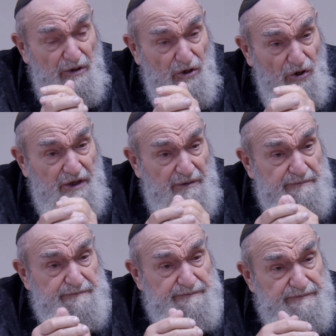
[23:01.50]
a goy
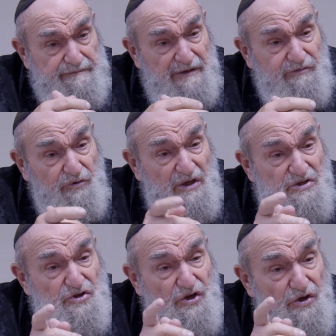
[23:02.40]
before
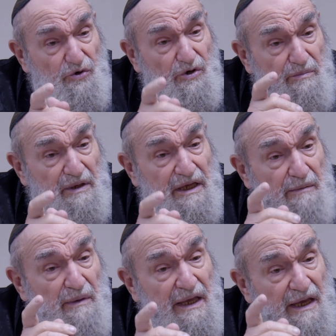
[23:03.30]
Isser Giura
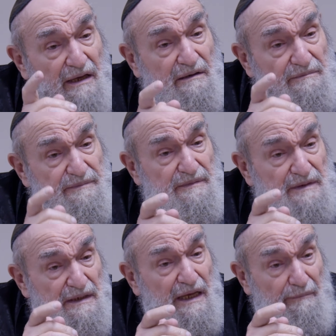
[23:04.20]
became a girl
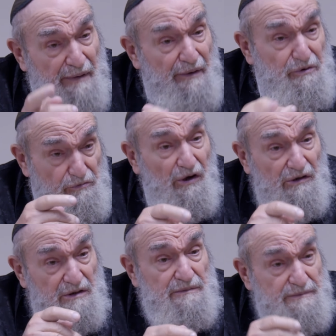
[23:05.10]
and married Rachel,